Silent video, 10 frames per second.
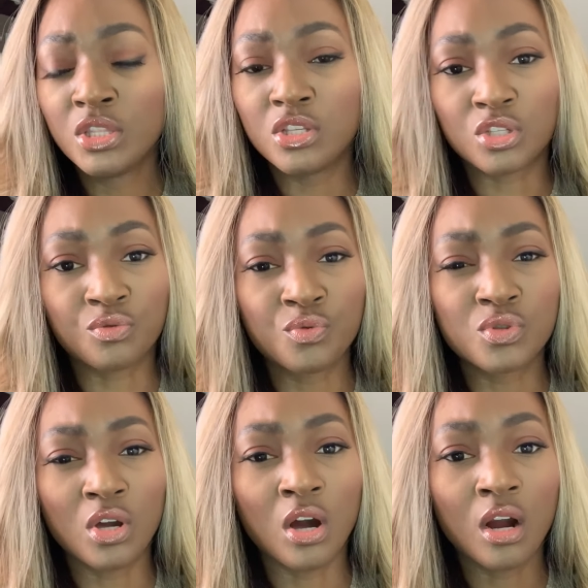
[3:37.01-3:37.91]
The
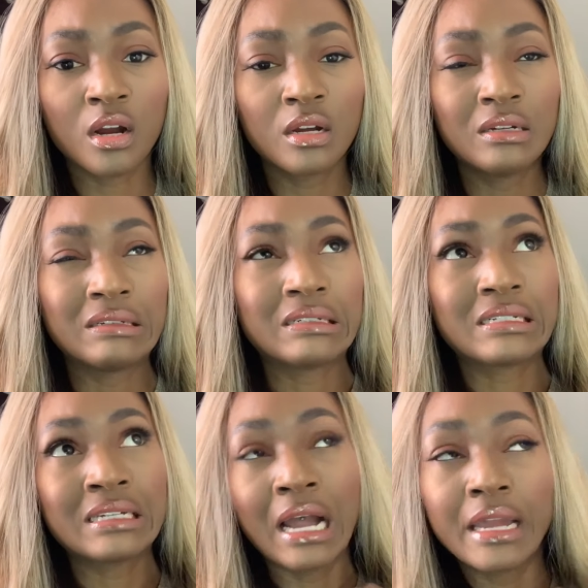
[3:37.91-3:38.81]
screws are
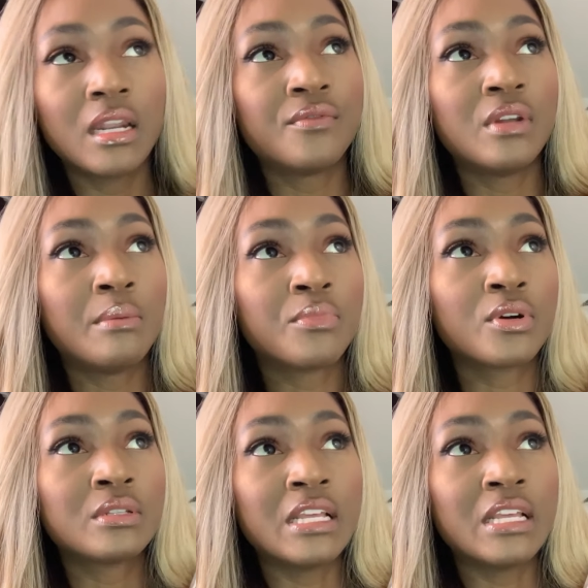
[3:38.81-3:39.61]
kind of numbered.